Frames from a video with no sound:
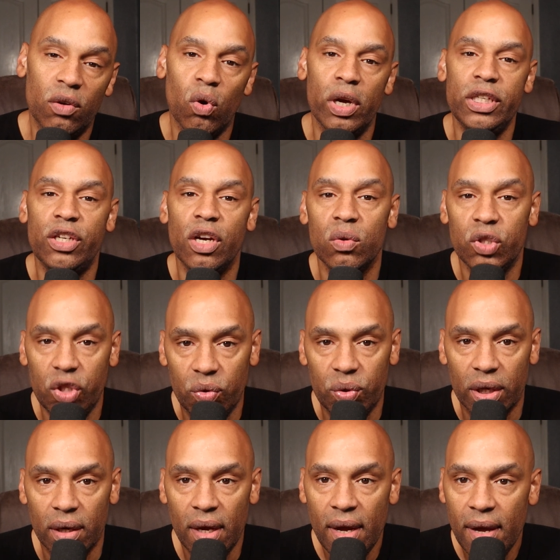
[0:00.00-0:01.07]
than Roy Jones
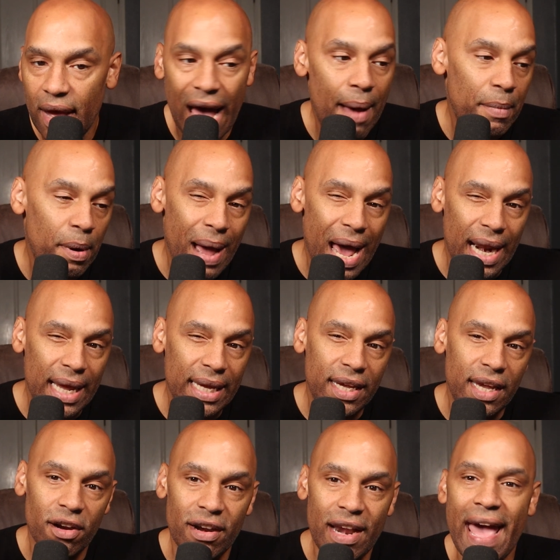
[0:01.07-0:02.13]
Junior I'm about a
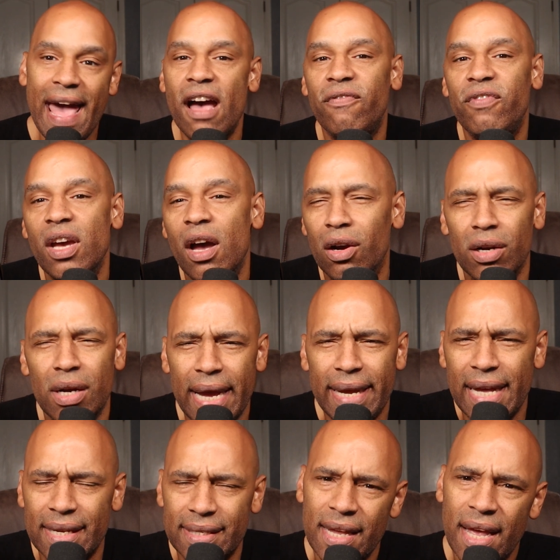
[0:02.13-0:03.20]
year and a half younger, I
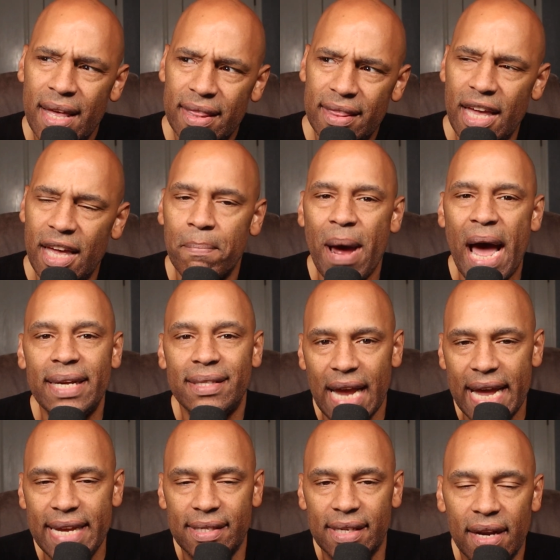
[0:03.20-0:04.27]
guess, than Mike
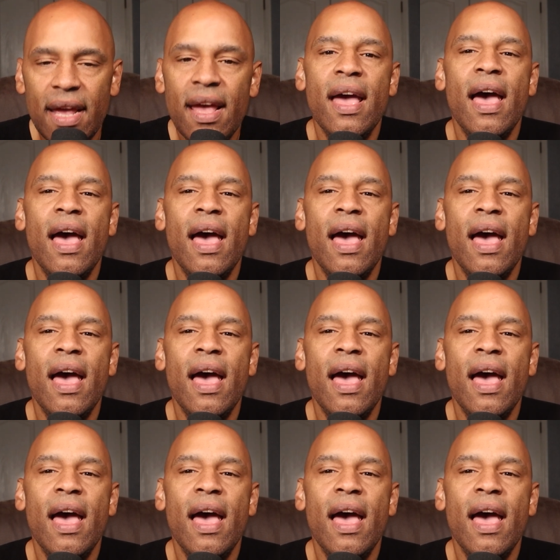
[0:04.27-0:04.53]
Tyson.